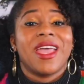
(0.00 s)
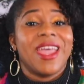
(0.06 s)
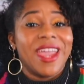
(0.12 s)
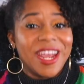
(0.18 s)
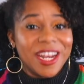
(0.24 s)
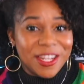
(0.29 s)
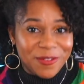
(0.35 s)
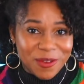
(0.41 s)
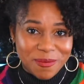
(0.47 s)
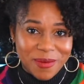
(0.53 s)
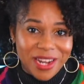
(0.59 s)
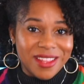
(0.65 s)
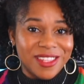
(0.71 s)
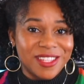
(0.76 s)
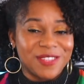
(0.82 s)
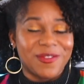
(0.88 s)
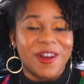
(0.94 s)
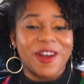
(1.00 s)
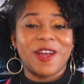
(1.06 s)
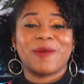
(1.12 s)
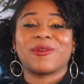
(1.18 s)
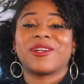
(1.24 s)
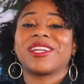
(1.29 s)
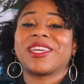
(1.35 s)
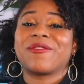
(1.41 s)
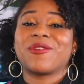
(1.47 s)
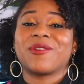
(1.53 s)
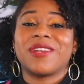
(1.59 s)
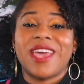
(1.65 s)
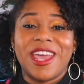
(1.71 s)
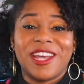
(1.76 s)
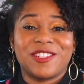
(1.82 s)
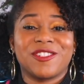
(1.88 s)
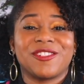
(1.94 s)
And if you made it this far, I'm gonna give you an
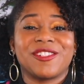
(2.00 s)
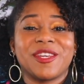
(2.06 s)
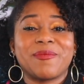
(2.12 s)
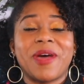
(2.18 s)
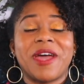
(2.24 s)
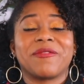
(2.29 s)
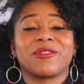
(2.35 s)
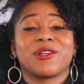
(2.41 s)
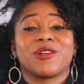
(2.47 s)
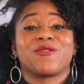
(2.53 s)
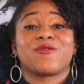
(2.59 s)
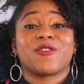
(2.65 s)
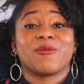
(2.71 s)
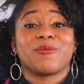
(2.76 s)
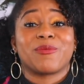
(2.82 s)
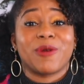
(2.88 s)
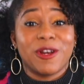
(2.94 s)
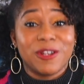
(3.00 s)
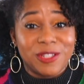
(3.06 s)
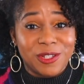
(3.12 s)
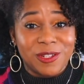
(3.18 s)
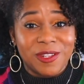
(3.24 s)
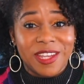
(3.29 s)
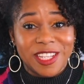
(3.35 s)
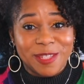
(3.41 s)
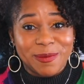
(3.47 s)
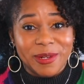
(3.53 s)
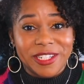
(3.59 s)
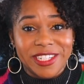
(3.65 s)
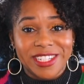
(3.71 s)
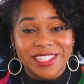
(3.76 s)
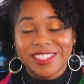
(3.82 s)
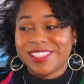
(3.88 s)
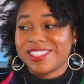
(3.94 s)
extra tip I've learned from personal experience.